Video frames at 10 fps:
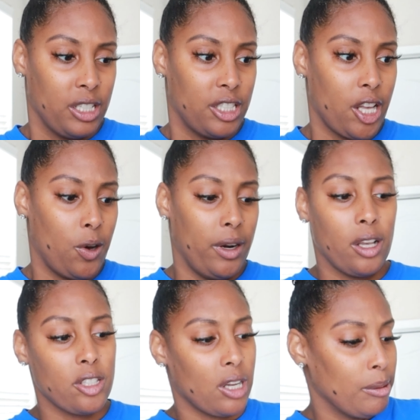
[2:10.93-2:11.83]
So, and
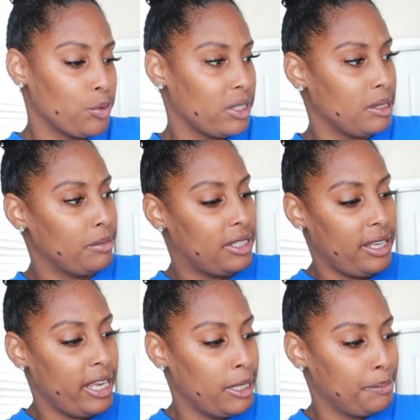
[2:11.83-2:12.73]
also comes with some
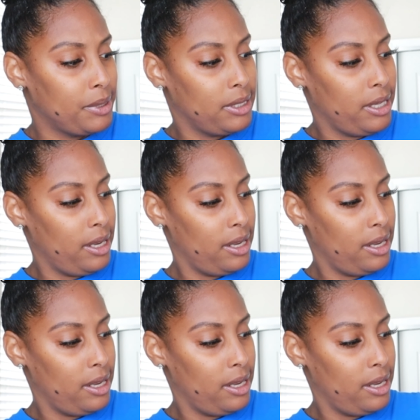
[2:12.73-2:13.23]
tips